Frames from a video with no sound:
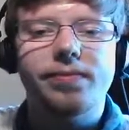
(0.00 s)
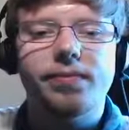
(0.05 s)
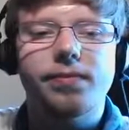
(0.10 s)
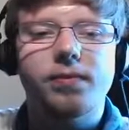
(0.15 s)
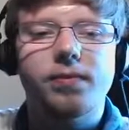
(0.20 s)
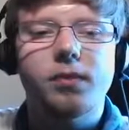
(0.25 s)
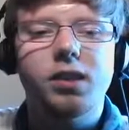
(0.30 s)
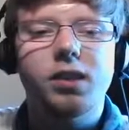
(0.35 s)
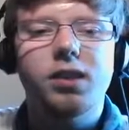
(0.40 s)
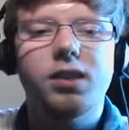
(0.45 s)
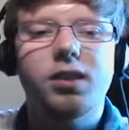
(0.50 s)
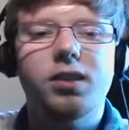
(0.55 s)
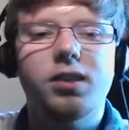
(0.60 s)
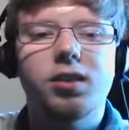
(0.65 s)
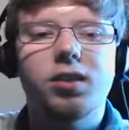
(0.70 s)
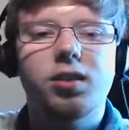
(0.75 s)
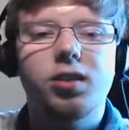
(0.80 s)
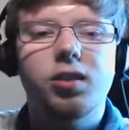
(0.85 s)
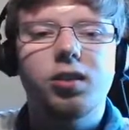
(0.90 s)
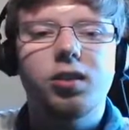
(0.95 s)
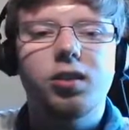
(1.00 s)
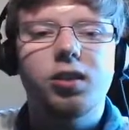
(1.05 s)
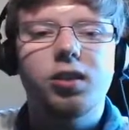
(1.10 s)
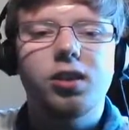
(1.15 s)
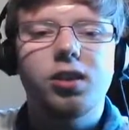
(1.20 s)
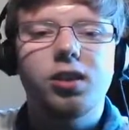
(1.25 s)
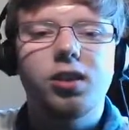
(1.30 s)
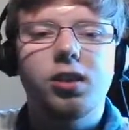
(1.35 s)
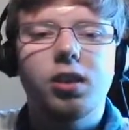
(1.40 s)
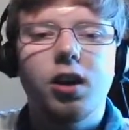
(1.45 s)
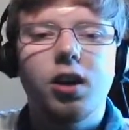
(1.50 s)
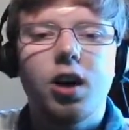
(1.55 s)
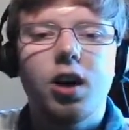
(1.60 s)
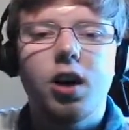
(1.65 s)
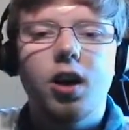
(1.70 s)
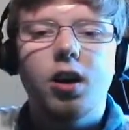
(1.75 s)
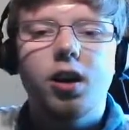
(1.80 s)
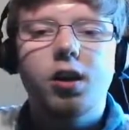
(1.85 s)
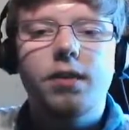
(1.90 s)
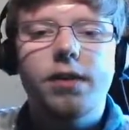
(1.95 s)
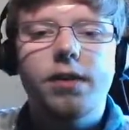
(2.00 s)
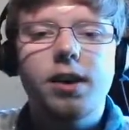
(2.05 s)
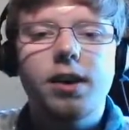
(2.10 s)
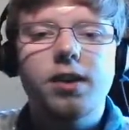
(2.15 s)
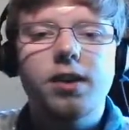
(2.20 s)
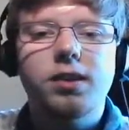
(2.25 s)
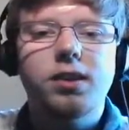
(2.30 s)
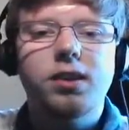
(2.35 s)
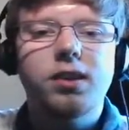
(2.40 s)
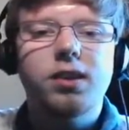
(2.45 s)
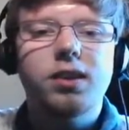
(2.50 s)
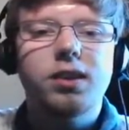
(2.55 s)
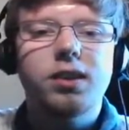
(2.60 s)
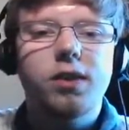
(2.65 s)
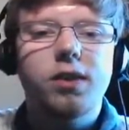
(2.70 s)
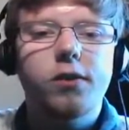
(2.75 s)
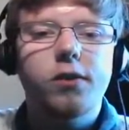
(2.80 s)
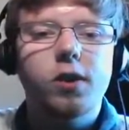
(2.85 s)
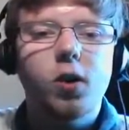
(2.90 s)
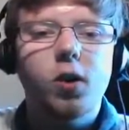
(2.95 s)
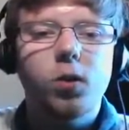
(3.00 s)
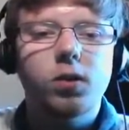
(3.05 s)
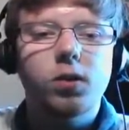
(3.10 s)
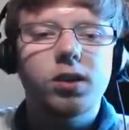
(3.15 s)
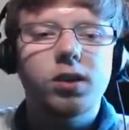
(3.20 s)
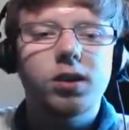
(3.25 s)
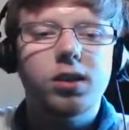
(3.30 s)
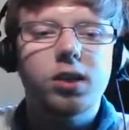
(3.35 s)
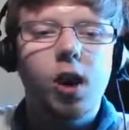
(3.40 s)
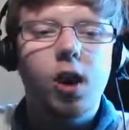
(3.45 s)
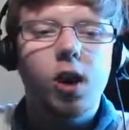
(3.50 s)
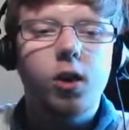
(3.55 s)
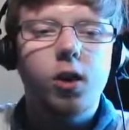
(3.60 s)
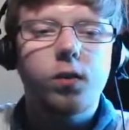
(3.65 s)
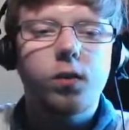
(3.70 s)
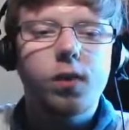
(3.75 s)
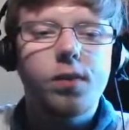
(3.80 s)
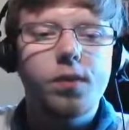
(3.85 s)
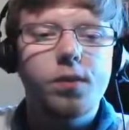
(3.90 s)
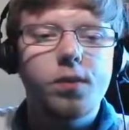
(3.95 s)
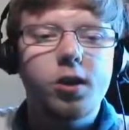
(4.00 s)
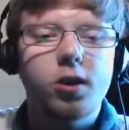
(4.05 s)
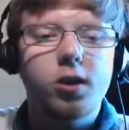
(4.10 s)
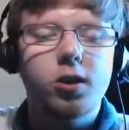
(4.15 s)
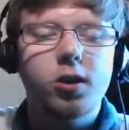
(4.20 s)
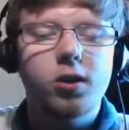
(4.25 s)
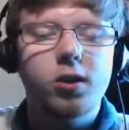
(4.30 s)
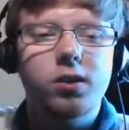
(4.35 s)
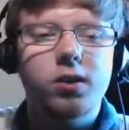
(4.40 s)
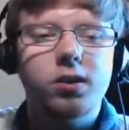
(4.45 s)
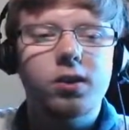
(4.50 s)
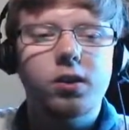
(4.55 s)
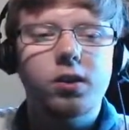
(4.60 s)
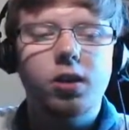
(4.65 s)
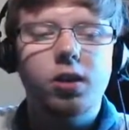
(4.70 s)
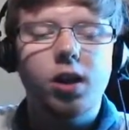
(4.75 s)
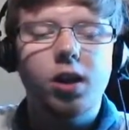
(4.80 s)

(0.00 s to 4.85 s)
This is... The thing is, this is difficult to start off with because